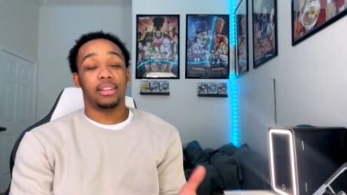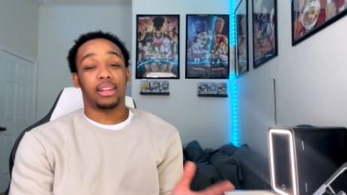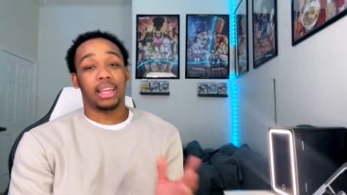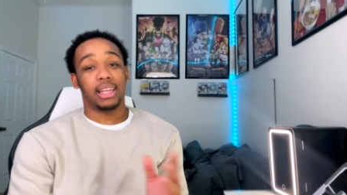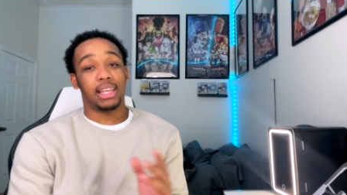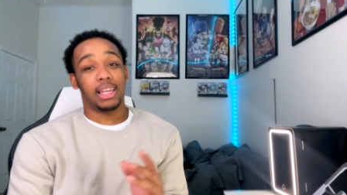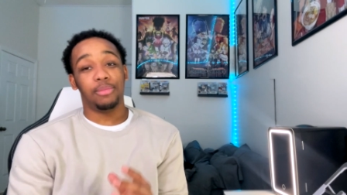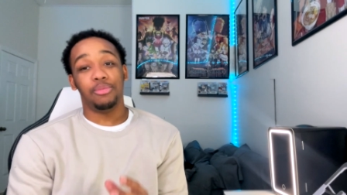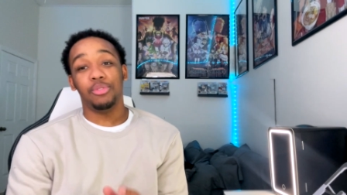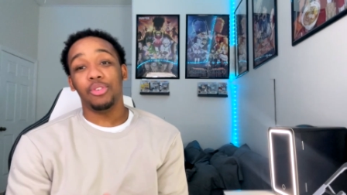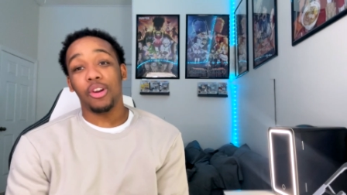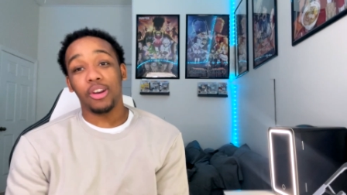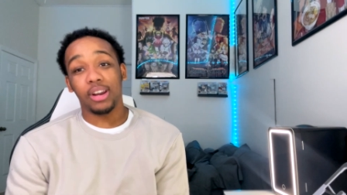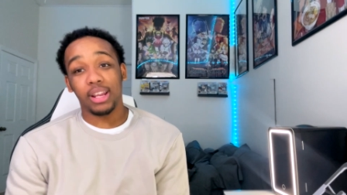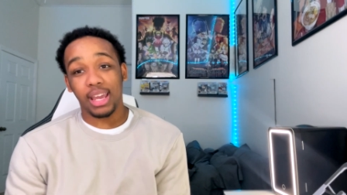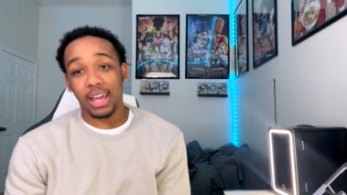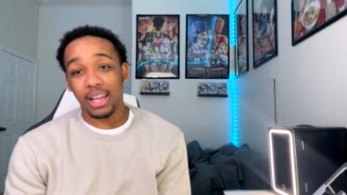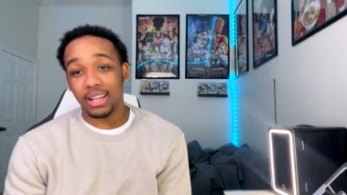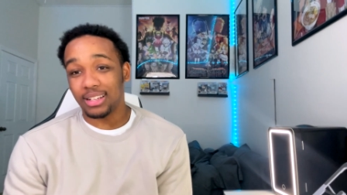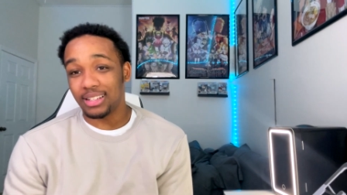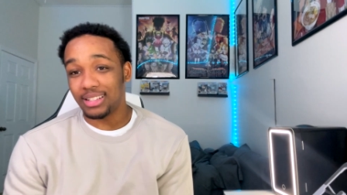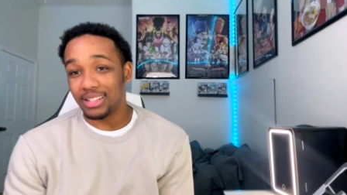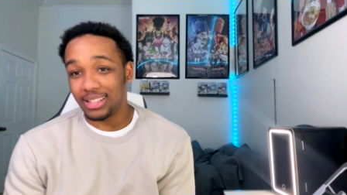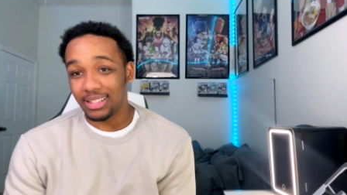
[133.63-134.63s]
Like, if you already
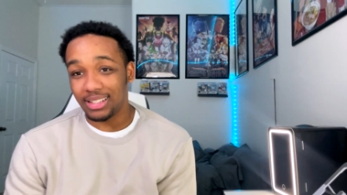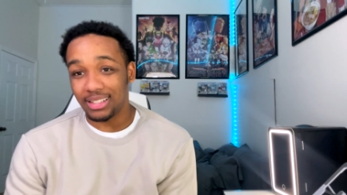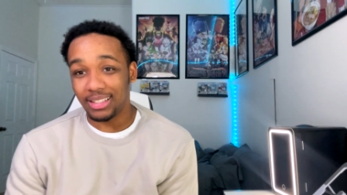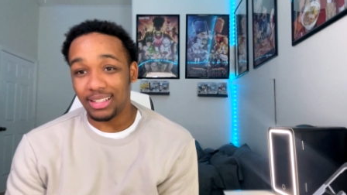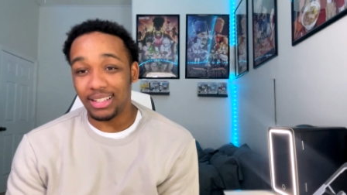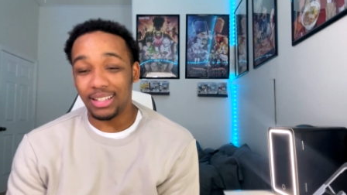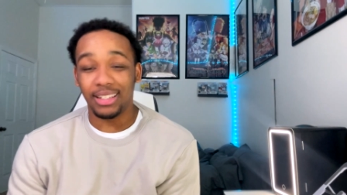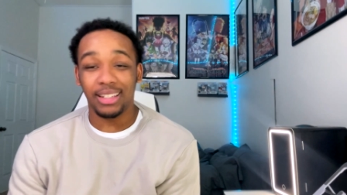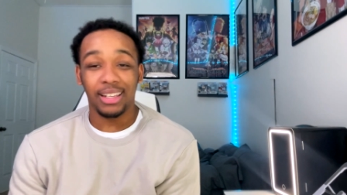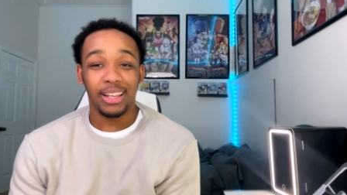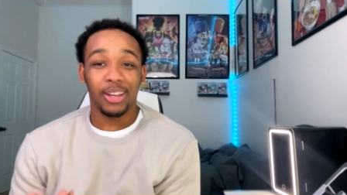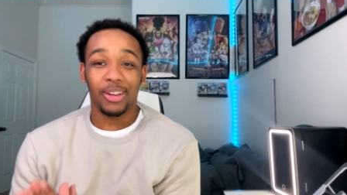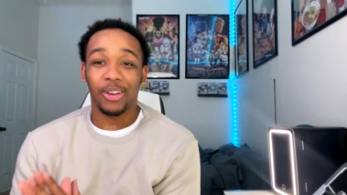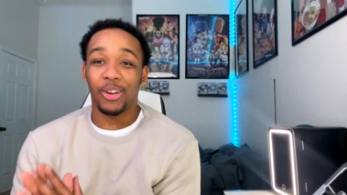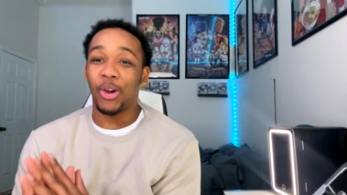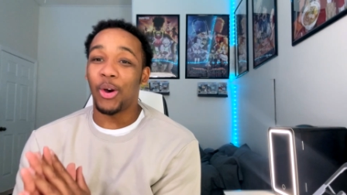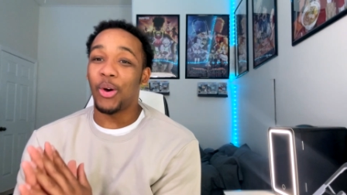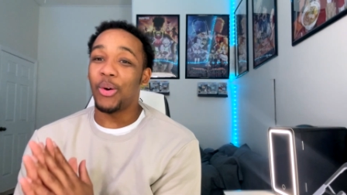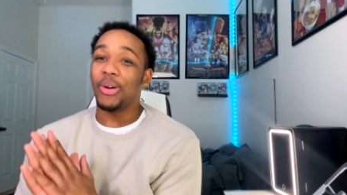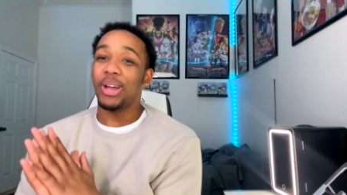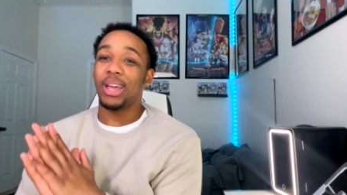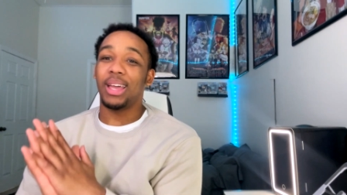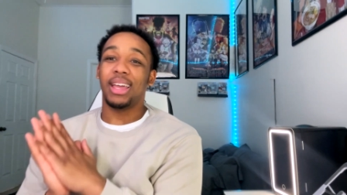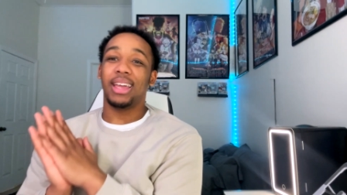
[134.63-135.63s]
got the 60,
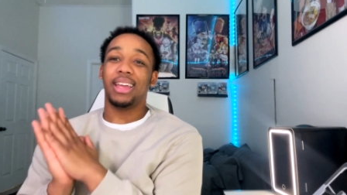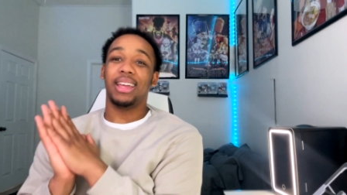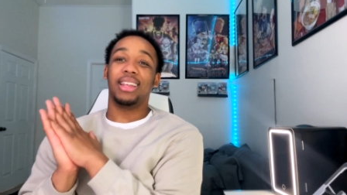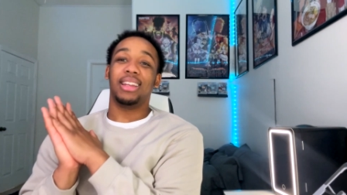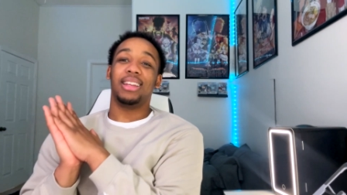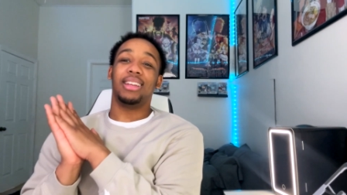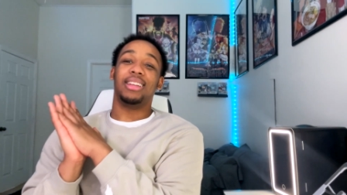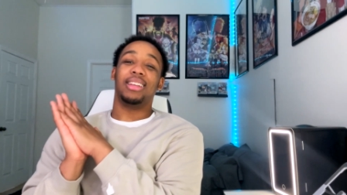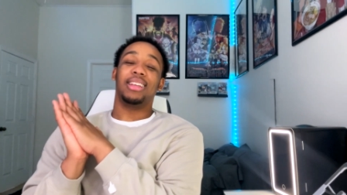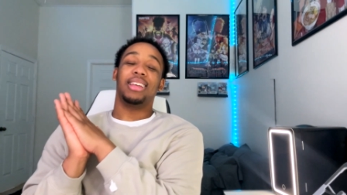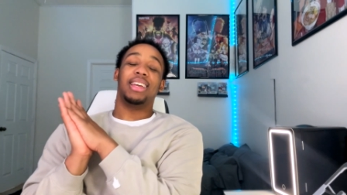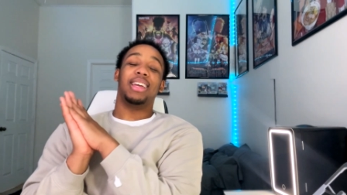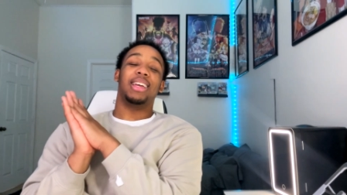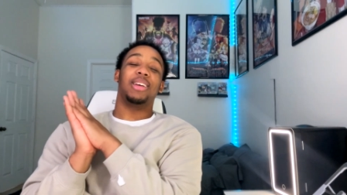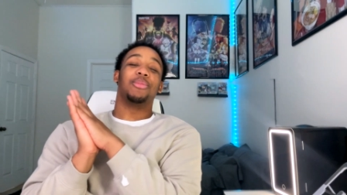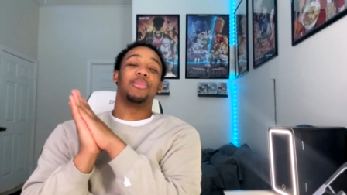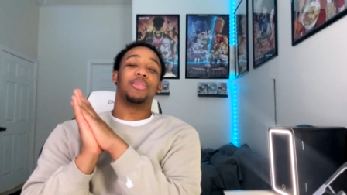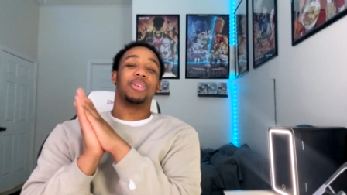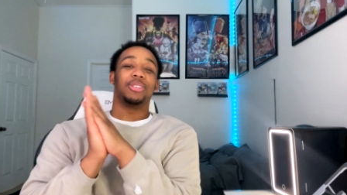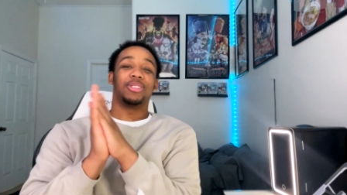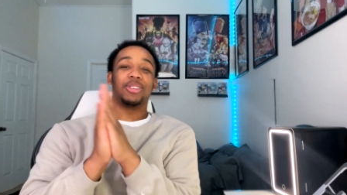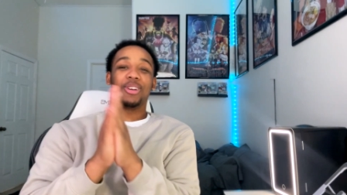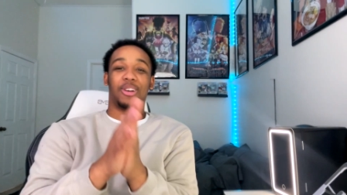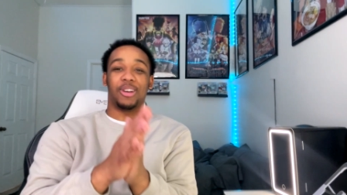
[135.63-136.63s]
go ahead and
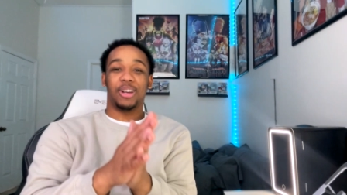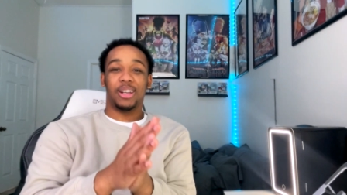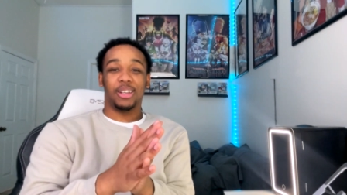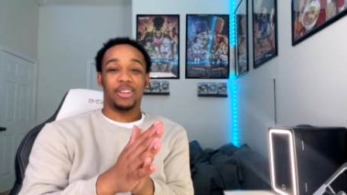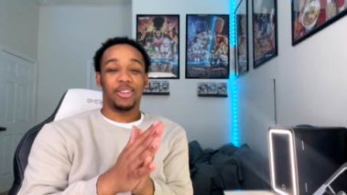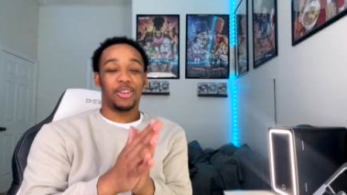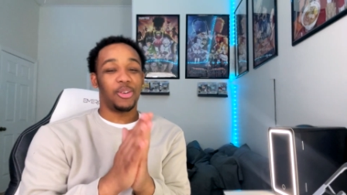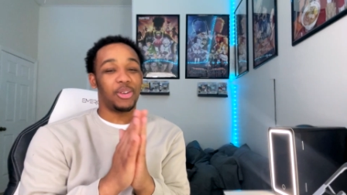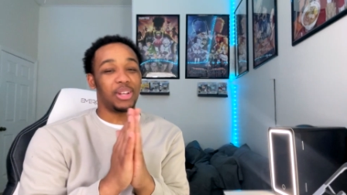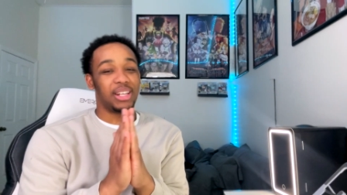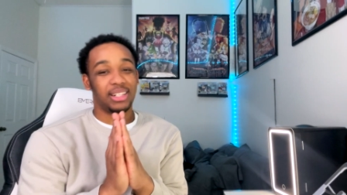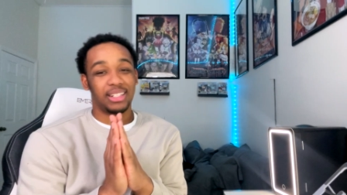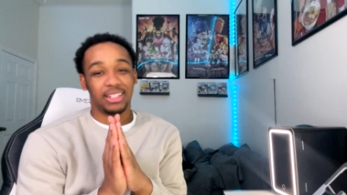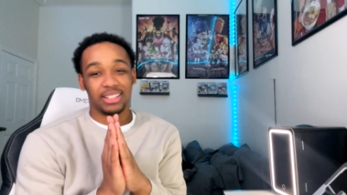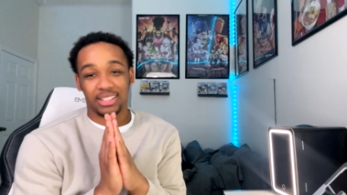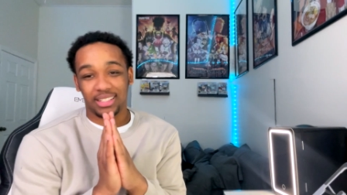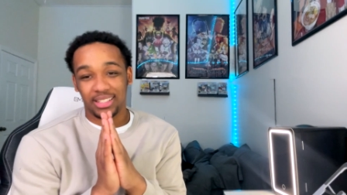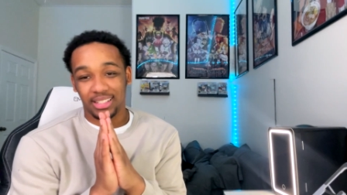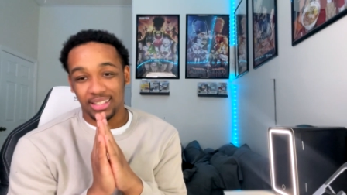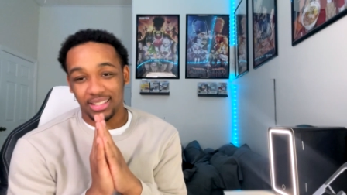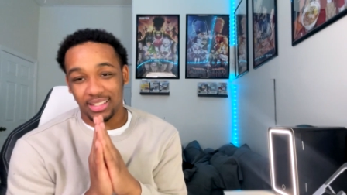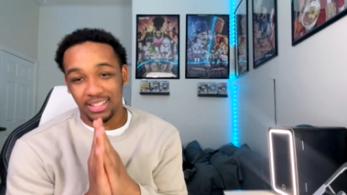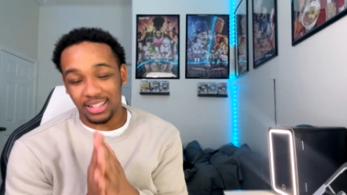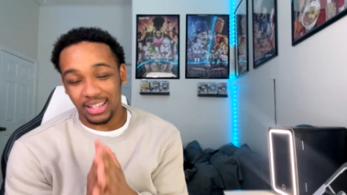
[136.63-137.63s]
return it. Go get the
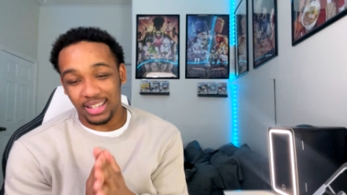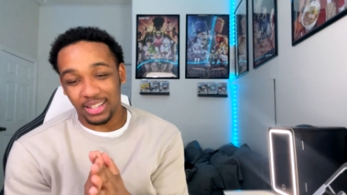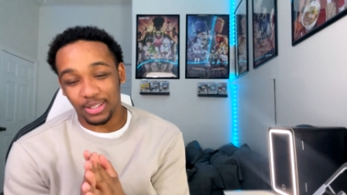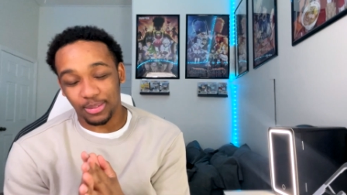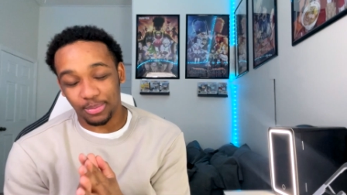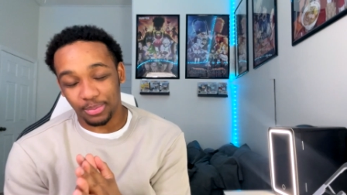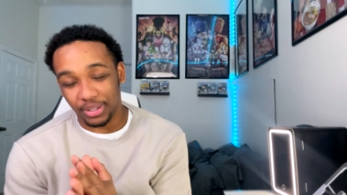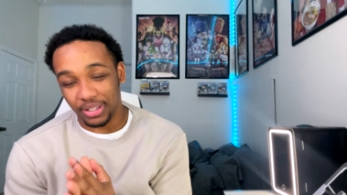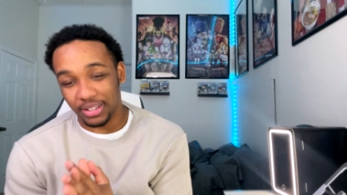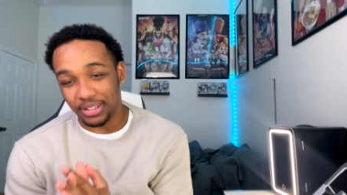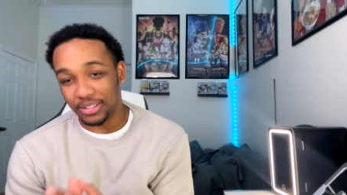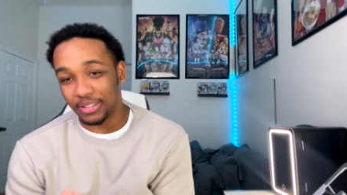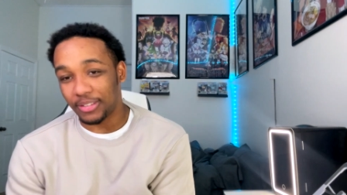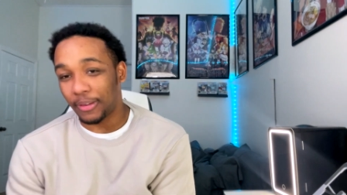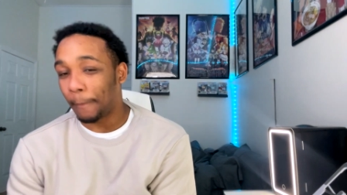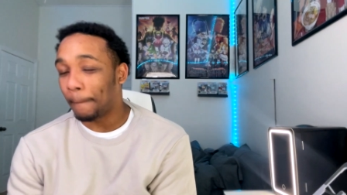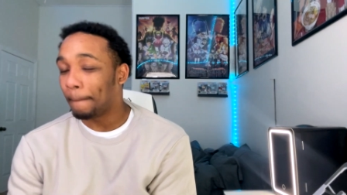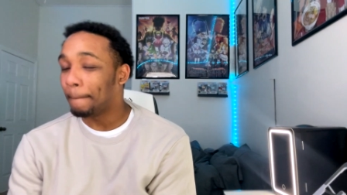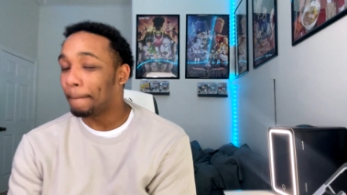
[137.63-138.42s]
60s Plus.